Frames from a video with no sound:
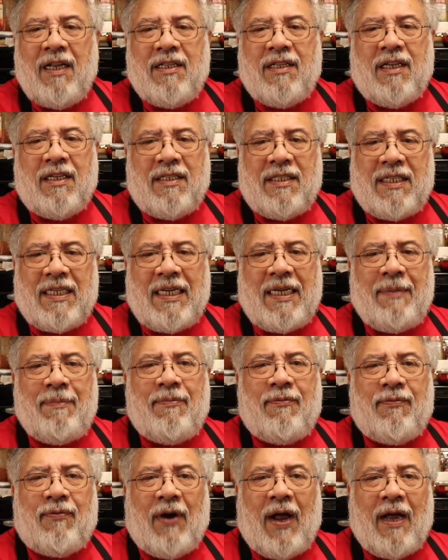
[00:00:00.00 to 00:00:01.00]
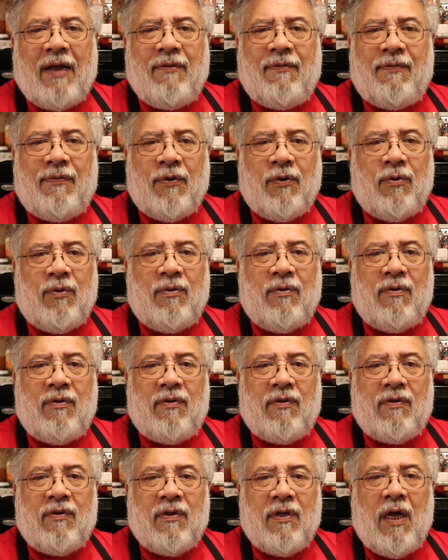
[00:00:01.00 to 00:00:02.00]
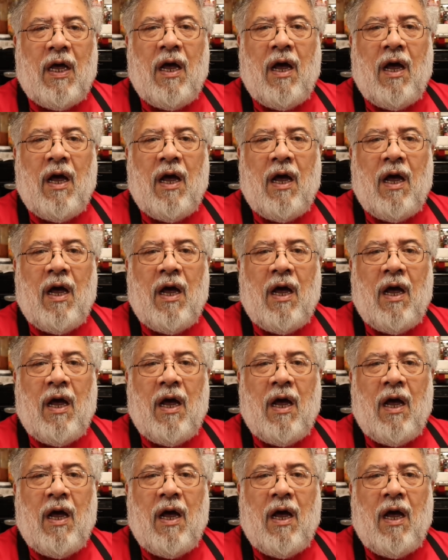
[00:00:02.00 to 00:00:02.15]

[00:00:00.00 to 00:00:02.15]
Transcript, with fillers: to deep fried foods.